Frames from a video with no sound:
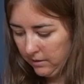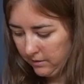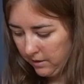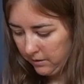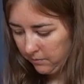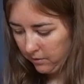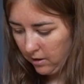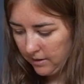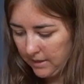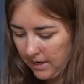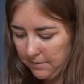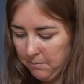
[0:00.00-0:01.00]
So this one I got a
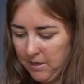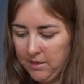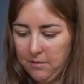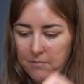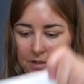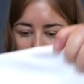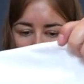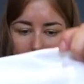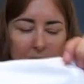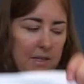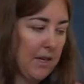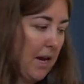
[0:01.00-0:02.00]
size medium, so
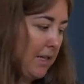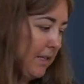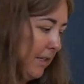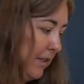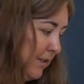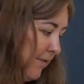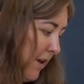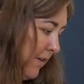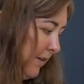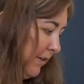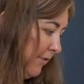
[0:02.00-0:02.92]
my sizing has varied